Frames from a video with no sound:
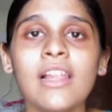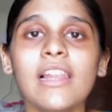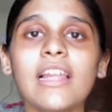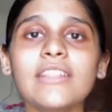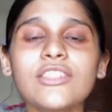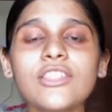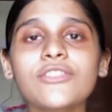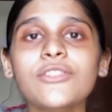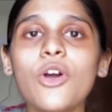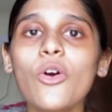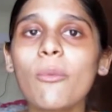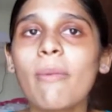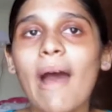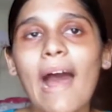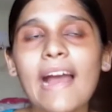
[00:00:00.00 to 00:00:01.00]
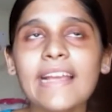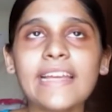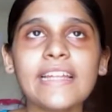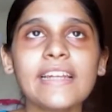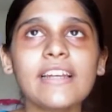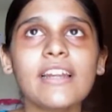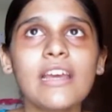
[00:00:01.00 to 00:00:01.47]
let's just go back
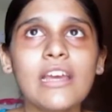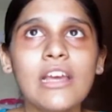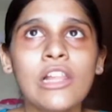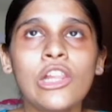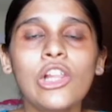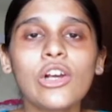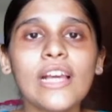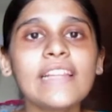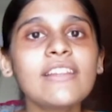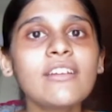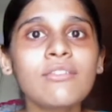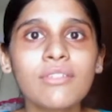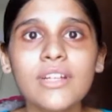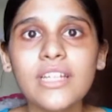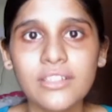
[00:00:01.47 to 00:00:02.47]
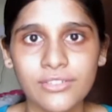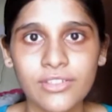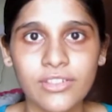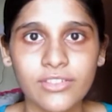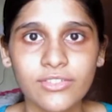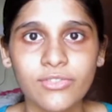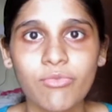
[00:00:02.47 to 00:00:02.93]
and look at the
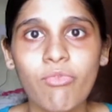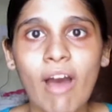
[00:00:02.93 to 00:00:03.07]
reasons